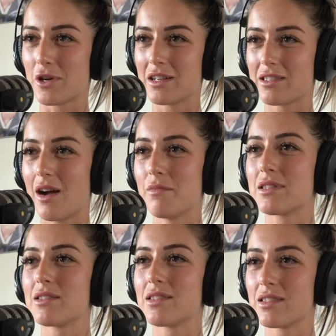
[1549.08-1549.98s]
start
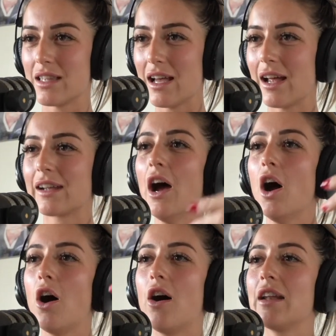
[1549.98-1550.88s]
businesses and that, like,
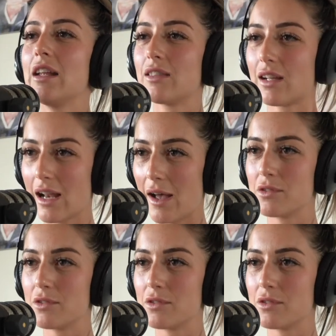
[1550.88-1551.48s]
oh, I need the gloves,